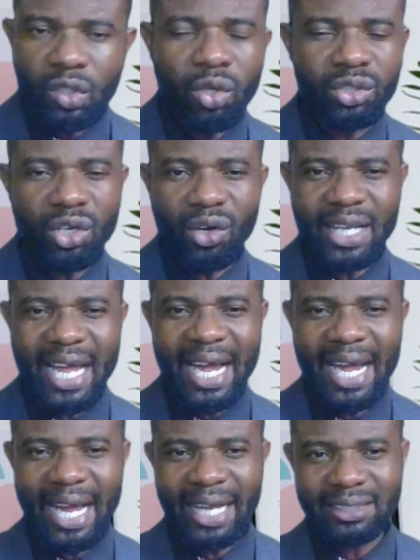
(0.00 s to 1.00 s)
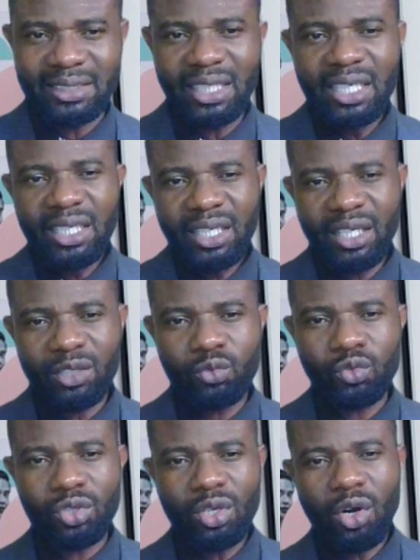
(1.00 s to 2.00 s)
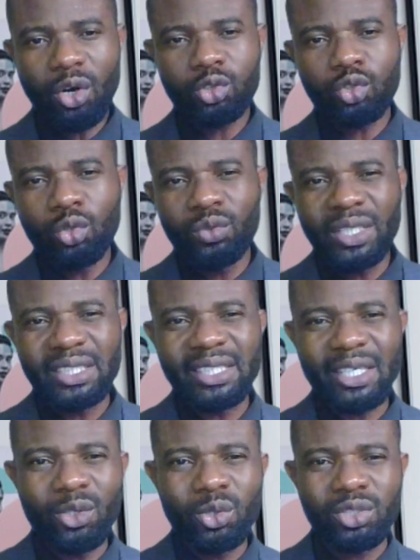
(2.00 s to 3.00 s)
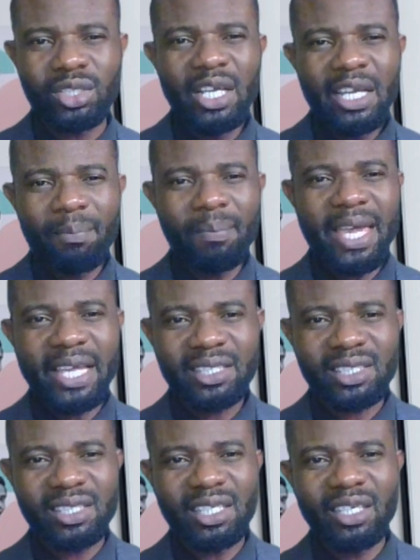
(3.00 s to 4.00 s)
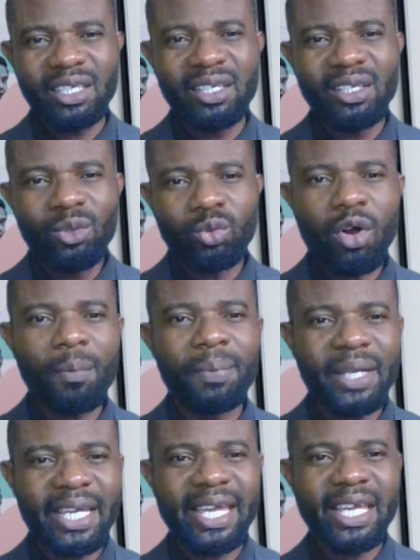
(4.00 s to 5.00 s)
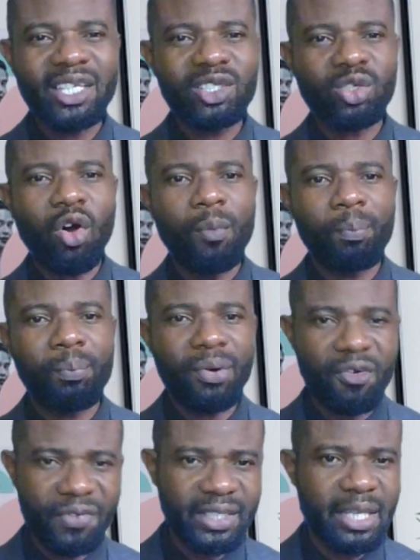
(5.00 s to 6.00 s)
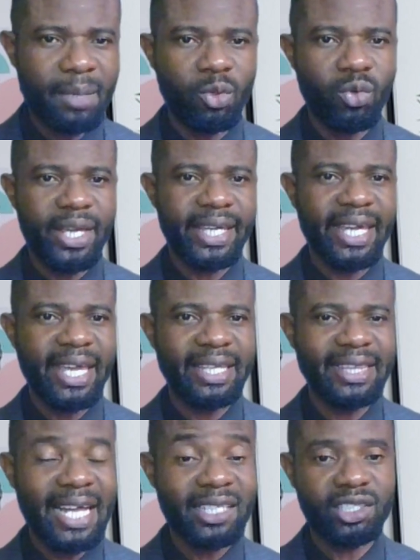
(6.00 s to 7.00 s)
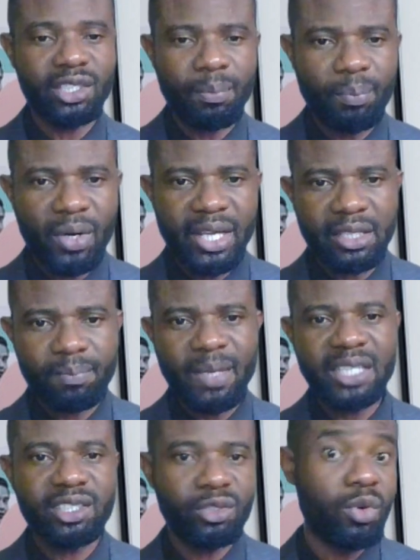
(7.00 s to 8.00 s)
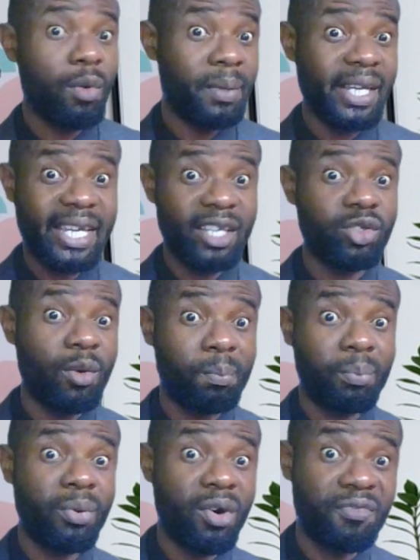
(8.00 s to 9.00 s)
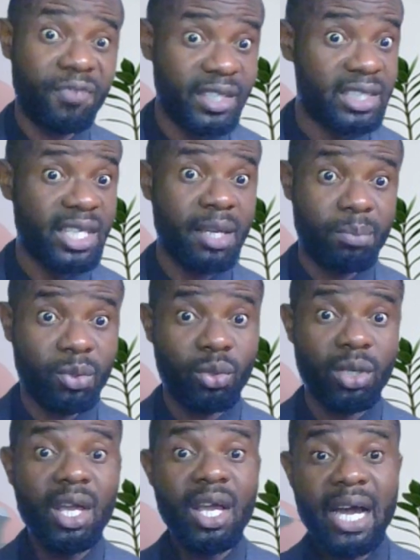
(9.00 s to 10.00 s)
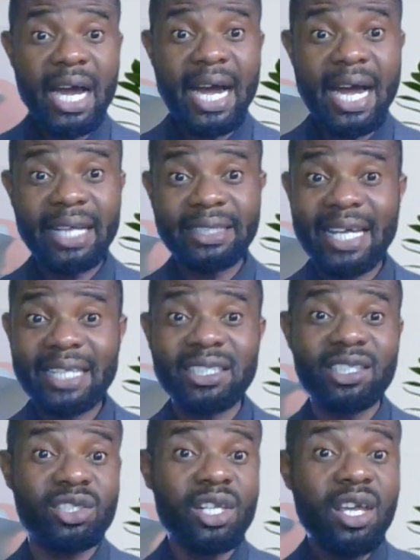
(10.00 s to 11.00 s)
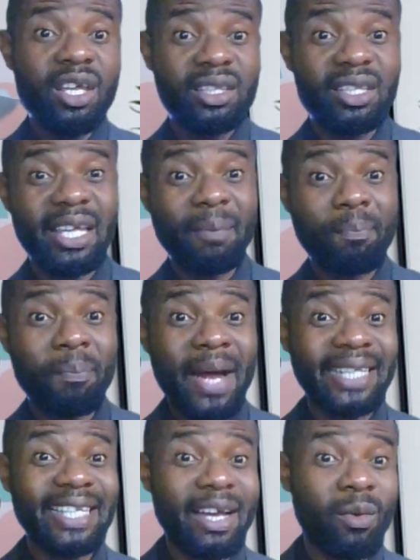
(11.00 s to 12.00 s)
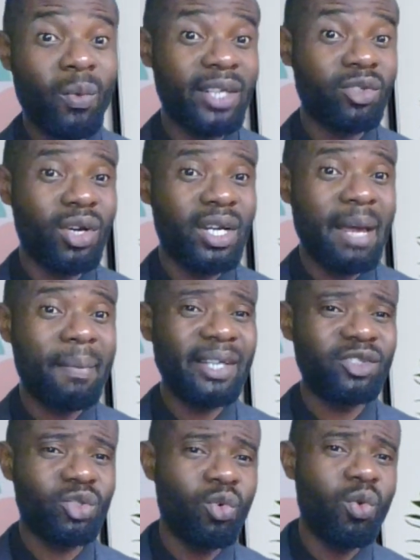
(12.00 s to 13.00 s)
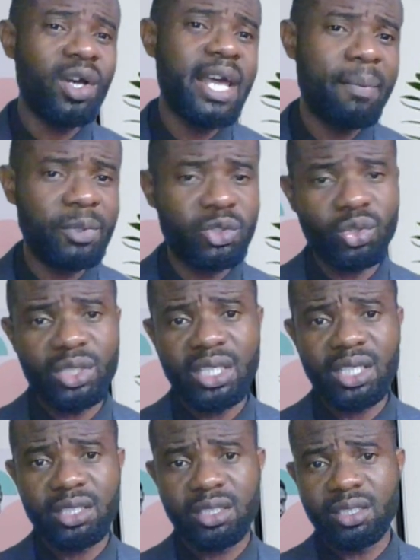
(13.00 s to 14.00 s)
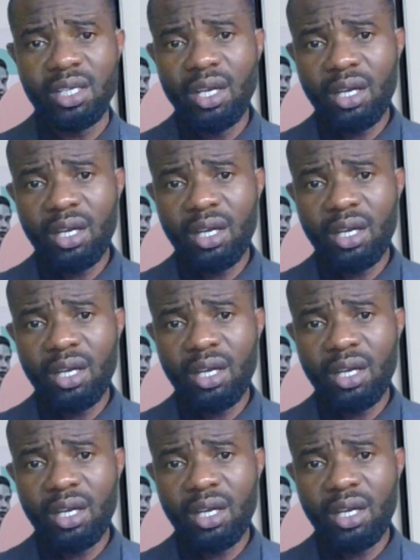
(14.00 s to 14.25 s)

on the other hand, it also makes the robbery case unprofitable again. That is the point. Makes the robbery case unprofitable. That is the pattern we are talking about. So what happened to these